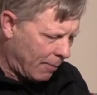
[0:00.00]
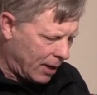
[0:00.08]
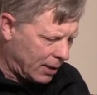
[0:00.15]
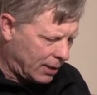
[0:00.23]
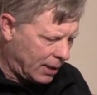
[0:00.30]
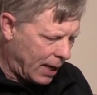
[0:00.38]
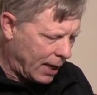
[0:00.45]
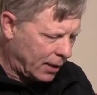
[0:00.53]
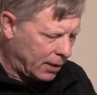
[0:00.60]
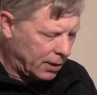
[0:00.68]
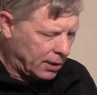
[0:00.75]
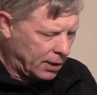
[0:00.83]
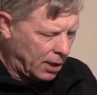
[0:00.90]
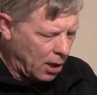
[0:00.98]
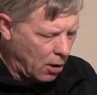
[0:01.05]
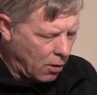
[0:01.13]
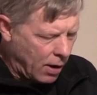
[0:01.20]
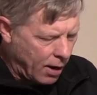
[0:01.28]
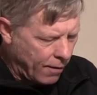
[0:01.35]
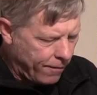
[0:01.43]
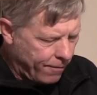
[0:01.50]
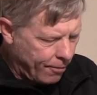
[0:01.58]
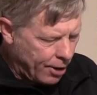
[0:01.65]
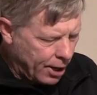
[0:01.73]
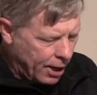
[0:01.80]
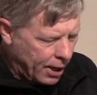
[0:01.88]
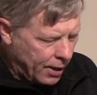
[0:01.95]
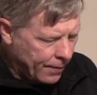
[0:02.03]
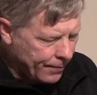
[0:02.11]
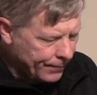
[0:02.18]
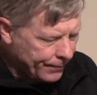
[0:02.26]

going to set it to CO air free,